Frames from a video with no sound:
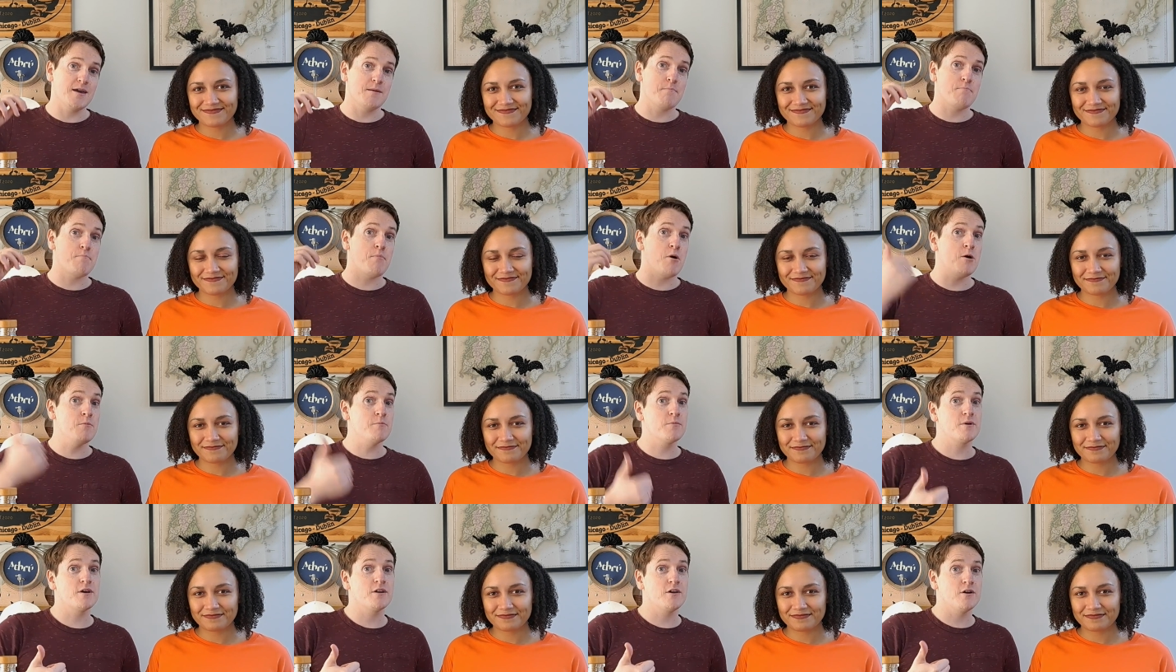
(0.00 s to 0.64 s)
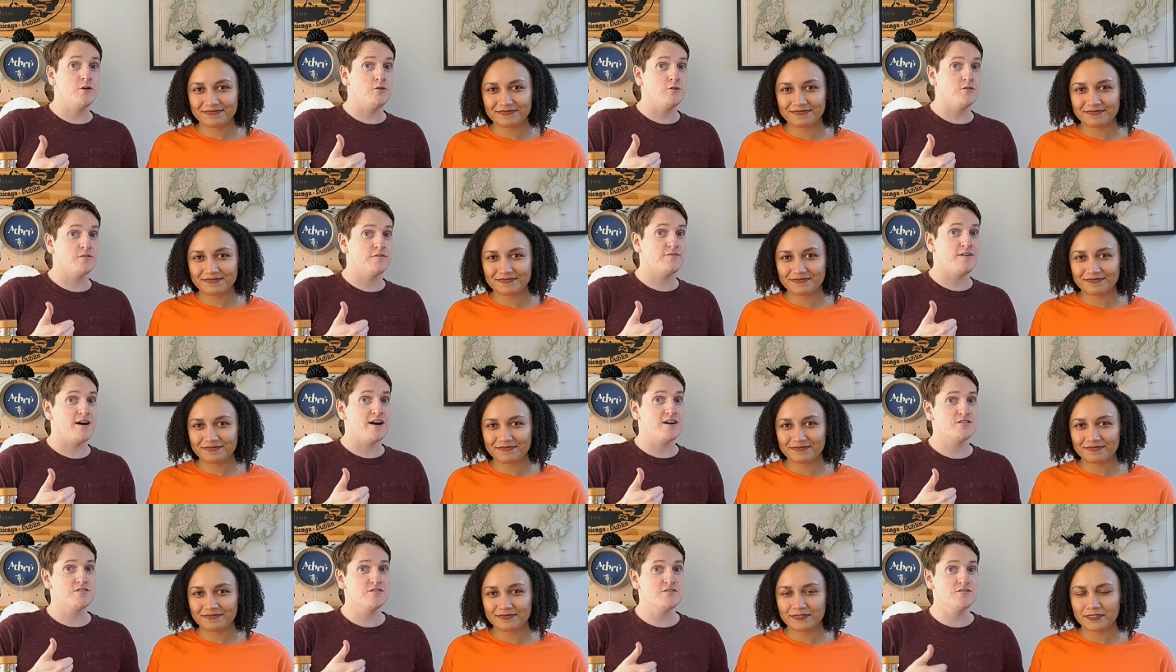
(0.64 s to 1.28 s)
Speaker 1: a pumpkin old
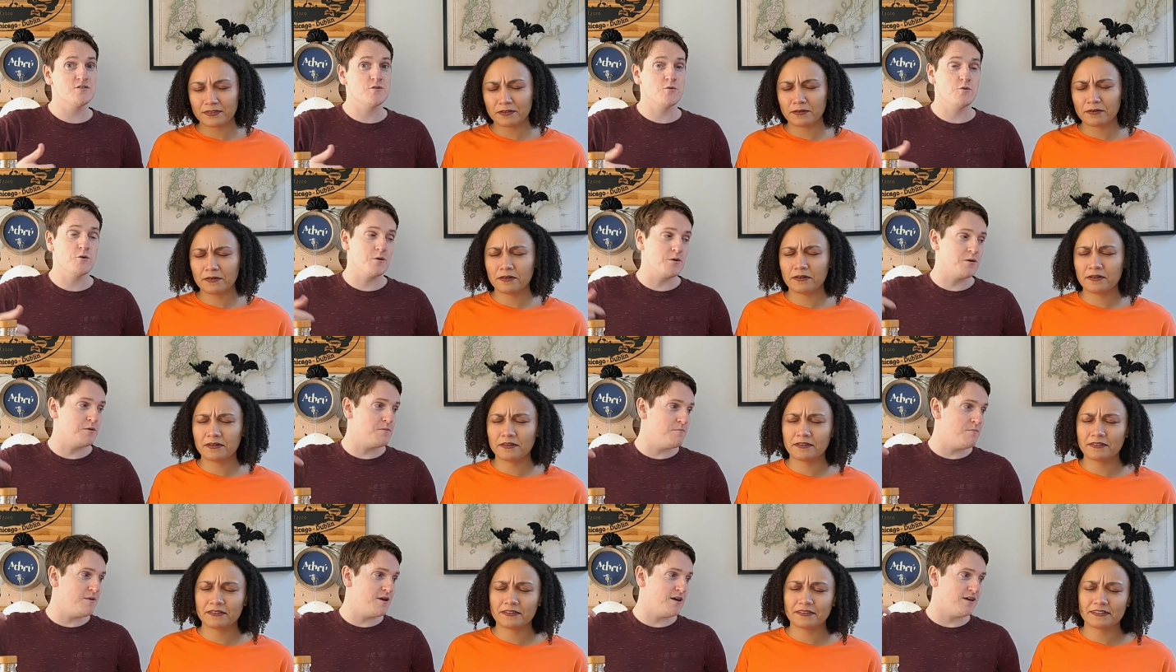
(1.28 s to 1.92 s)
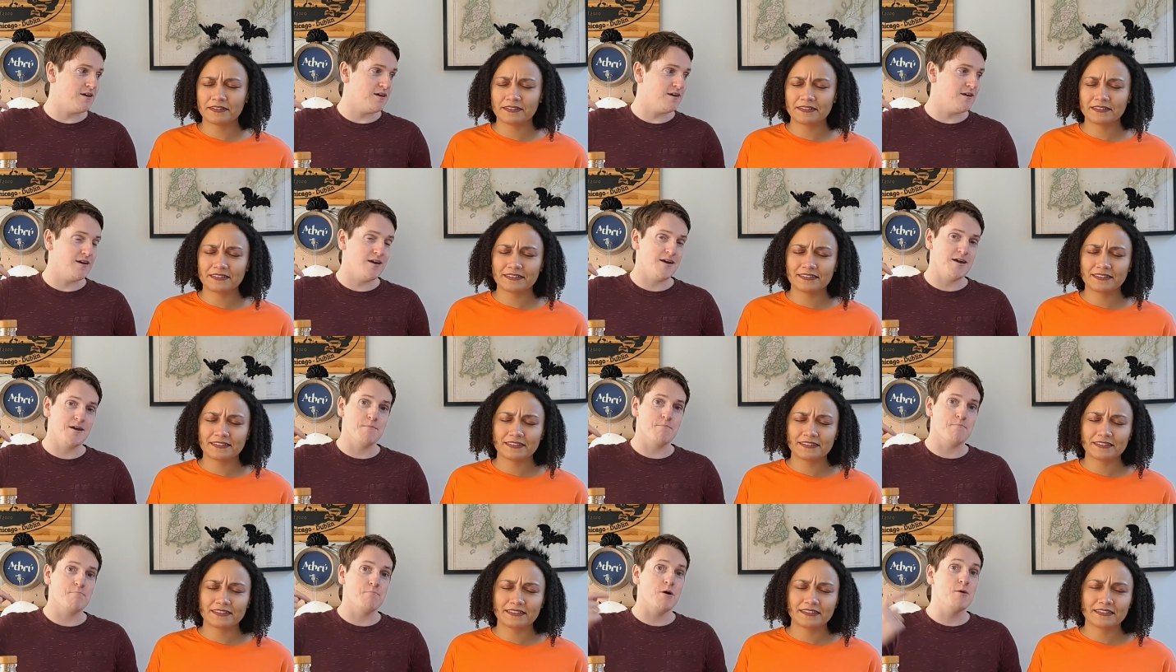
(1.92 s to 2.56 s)
fashioned, oh. we'll be oh. making
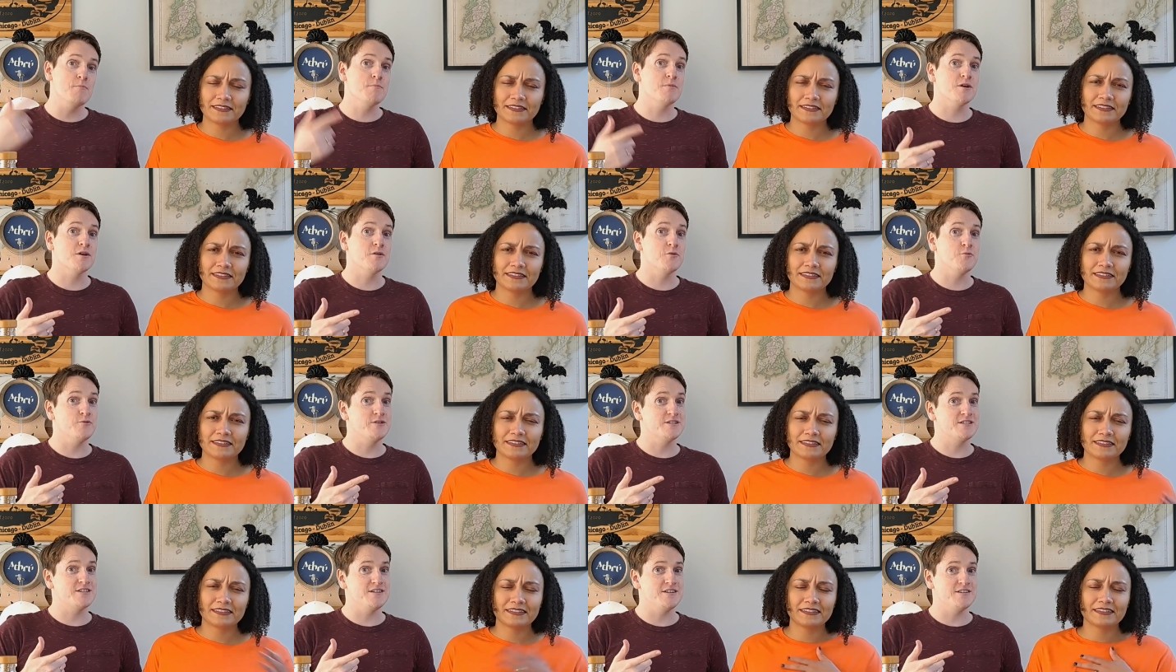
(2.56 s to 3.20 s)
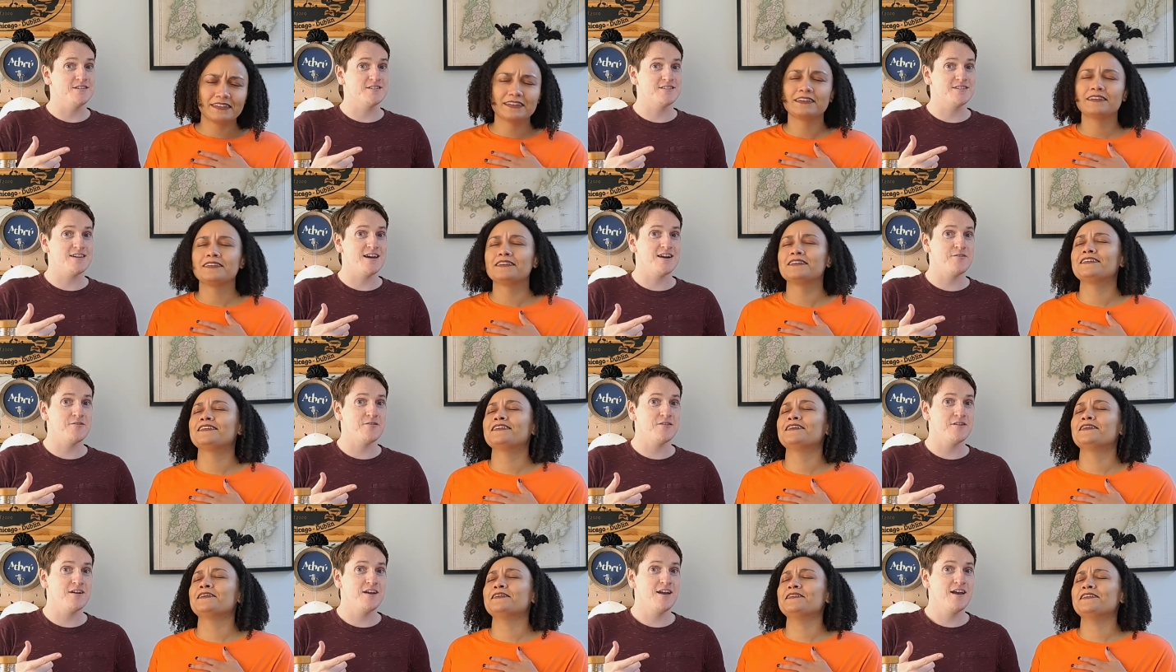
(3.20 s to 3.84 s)
a pumpkin whiskey
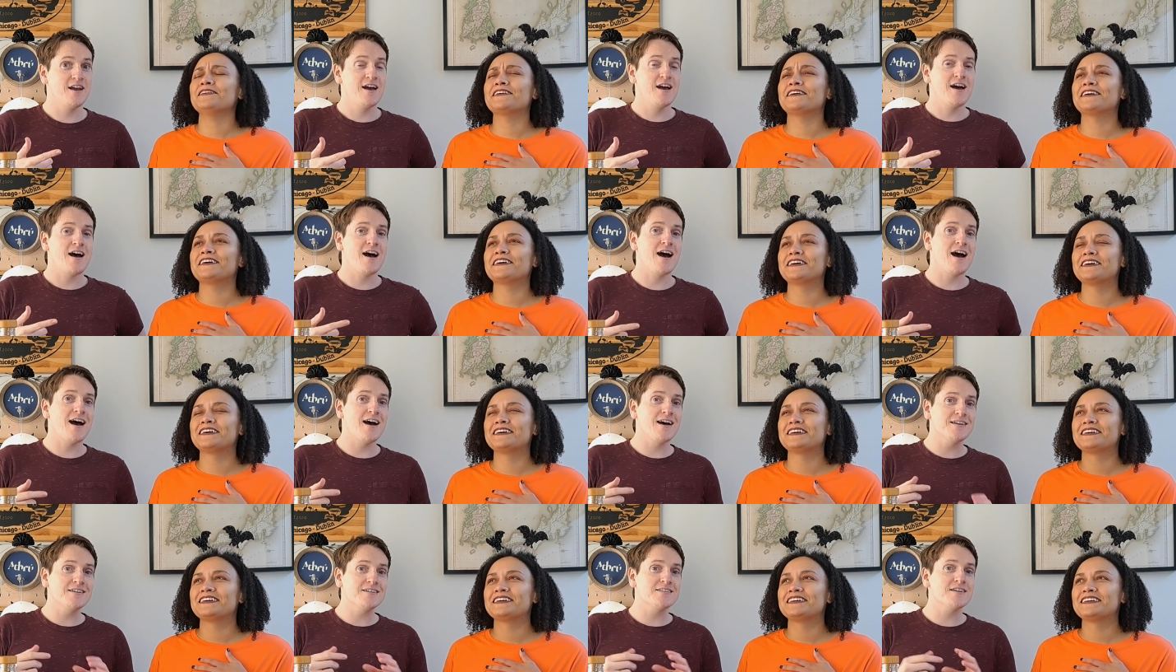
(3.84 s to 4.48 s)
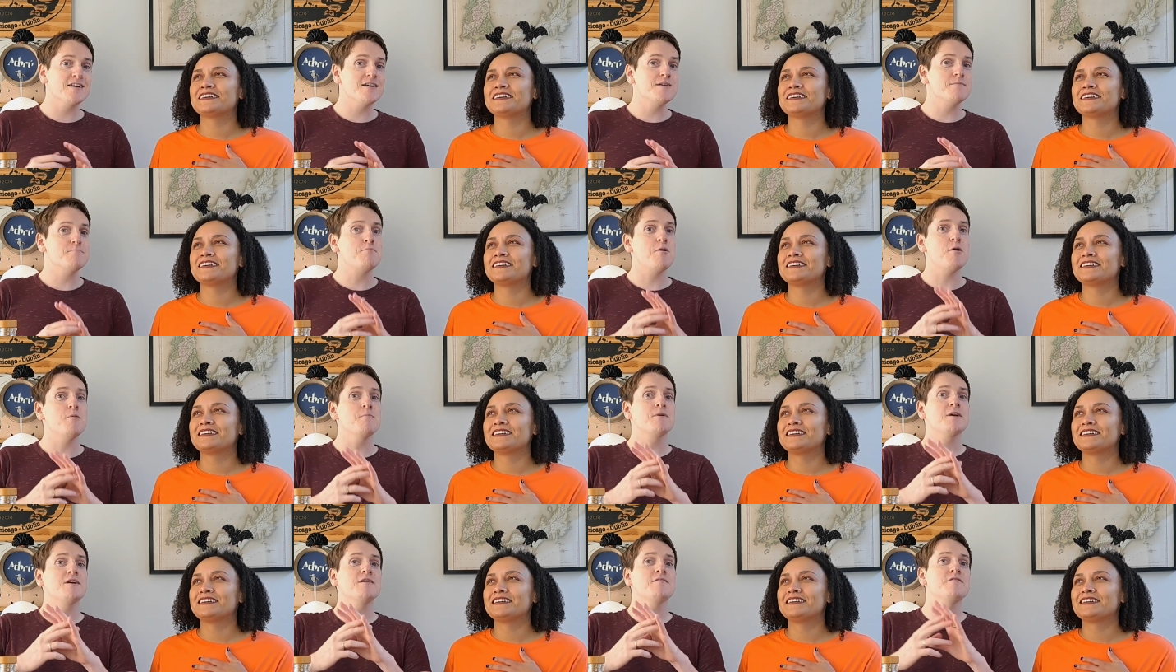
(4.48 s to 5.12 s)
sour, oh. and a
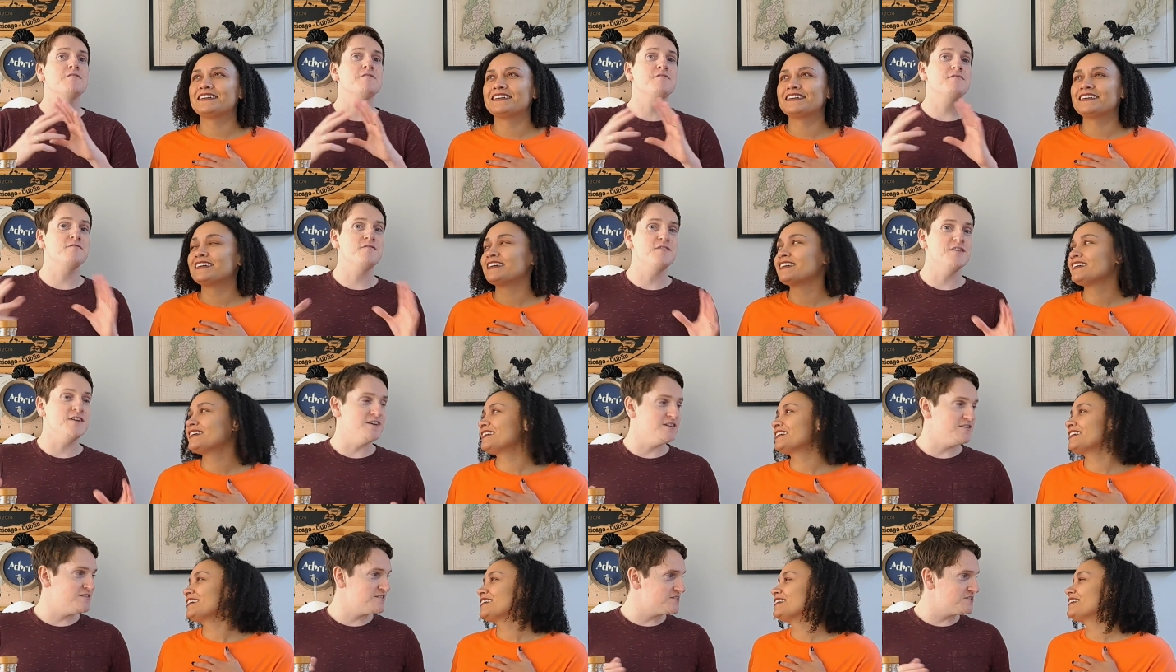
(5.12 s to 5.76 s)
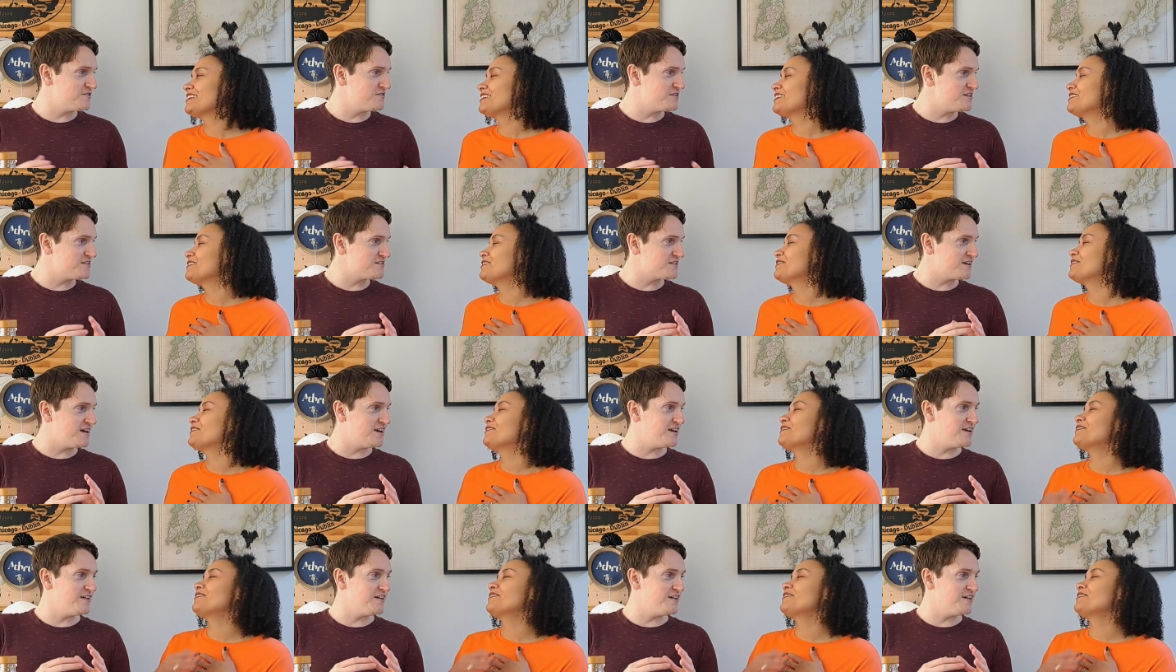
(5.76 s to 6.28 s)
pumpkin fizz. So these are